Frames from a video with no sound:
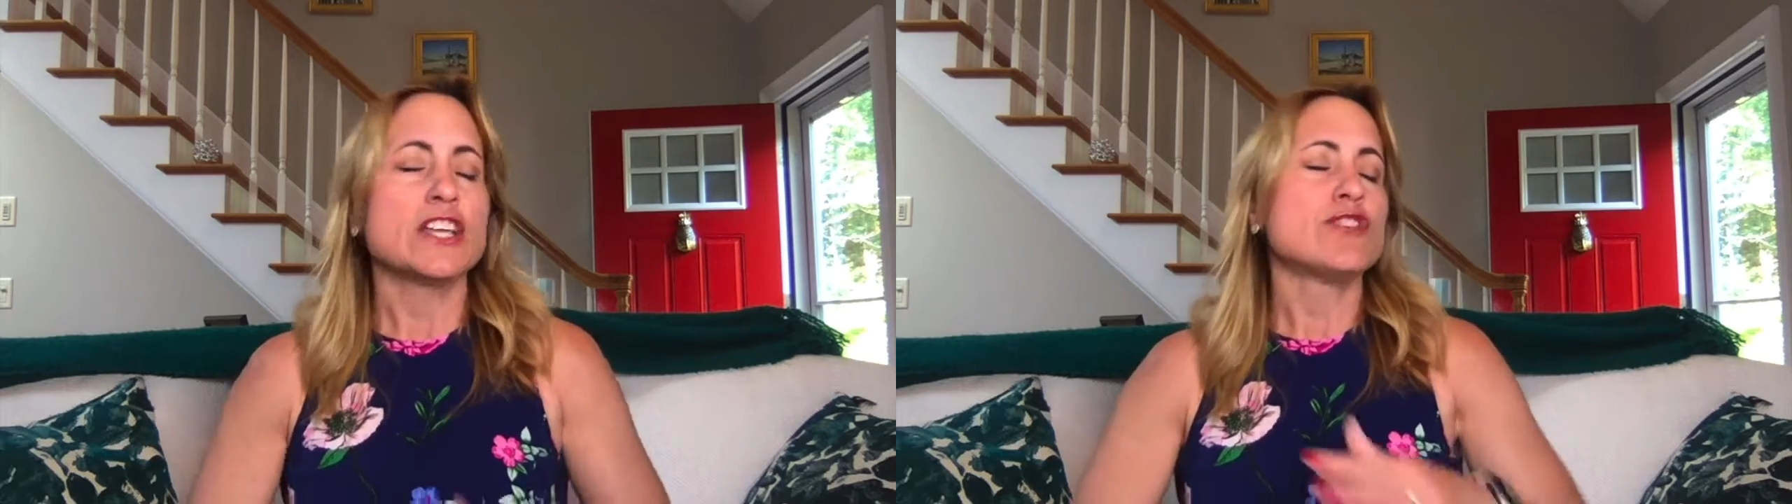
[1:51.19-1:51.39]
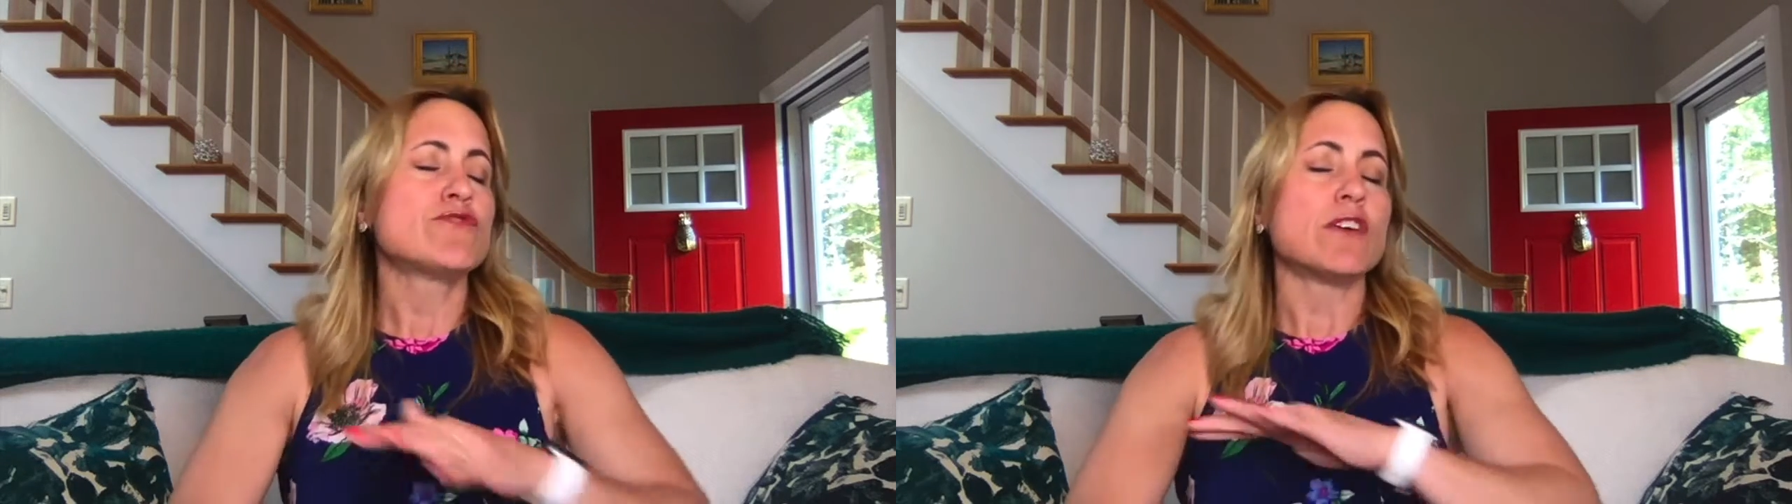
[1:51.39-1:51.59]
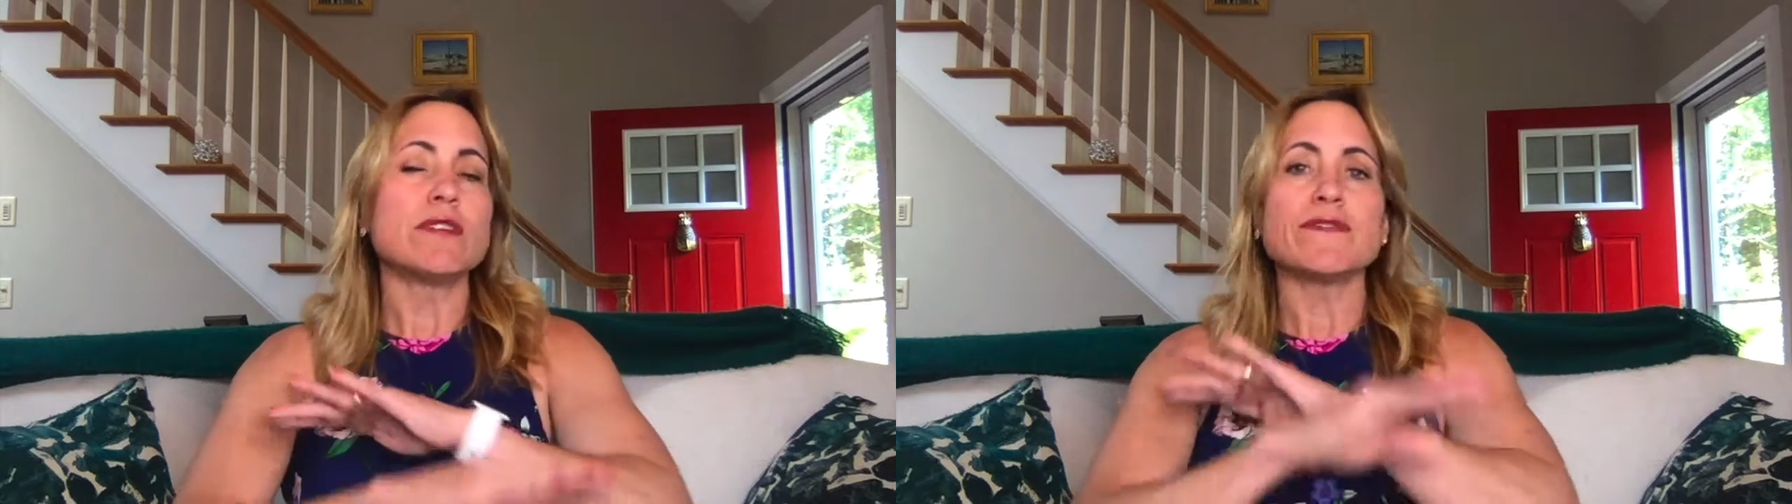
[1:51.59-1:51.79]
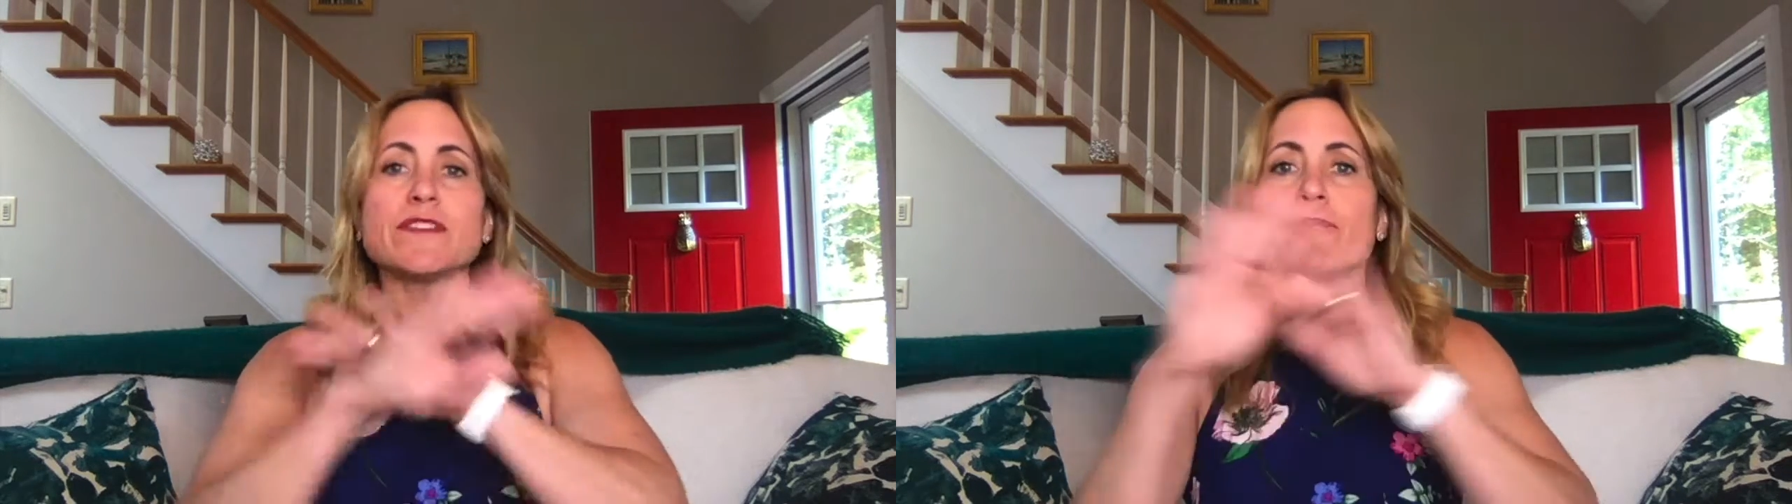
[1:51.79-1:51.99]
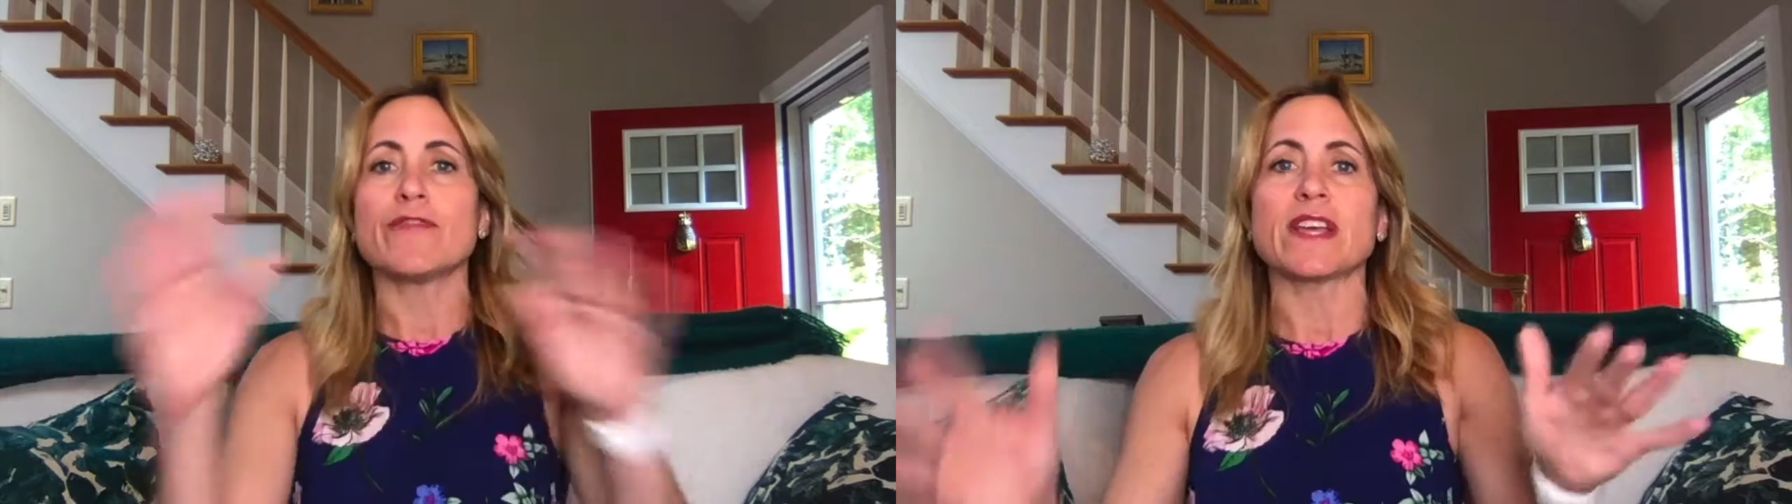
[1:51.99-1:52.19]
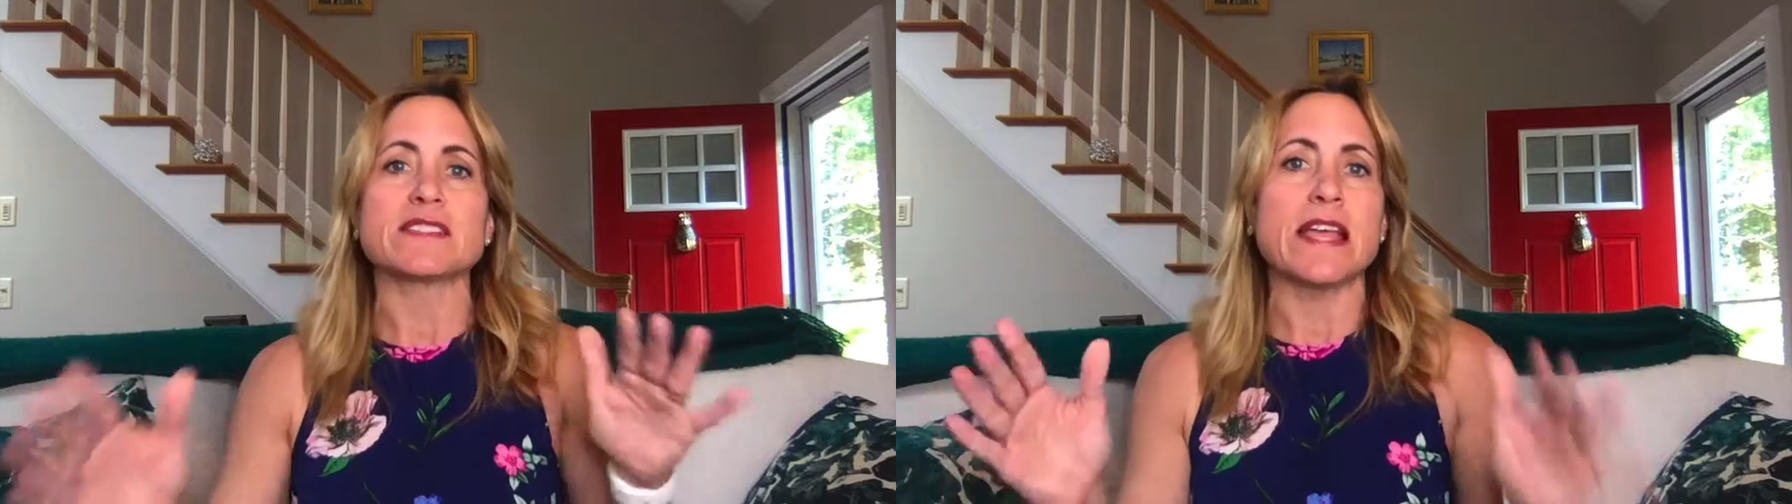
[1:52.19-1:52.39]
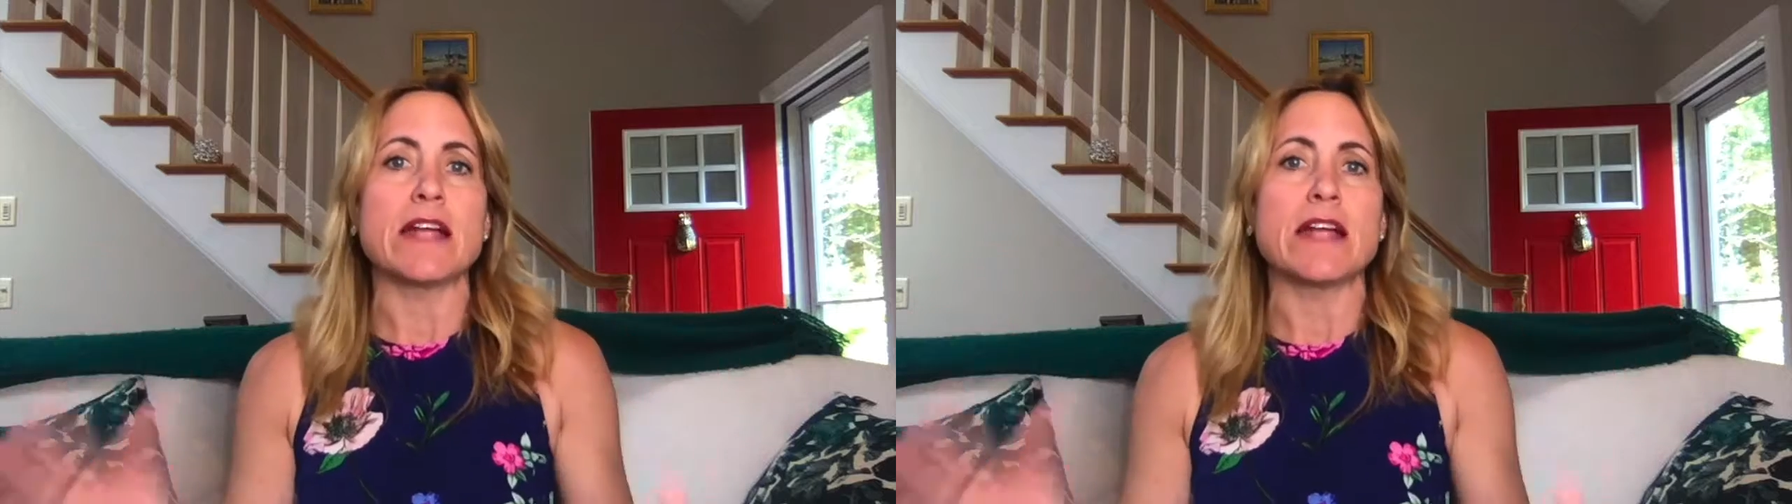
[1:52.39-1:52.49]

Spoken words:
You don't have to fix